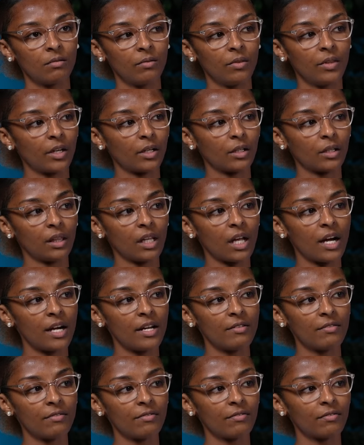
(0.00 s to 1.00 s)
their
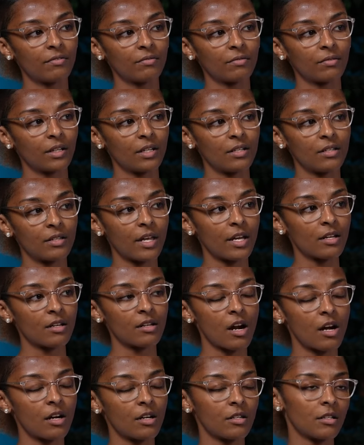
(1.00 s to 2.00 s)
life, because they
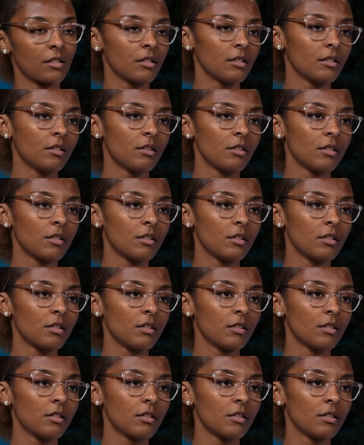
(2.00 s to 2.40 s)
could honestly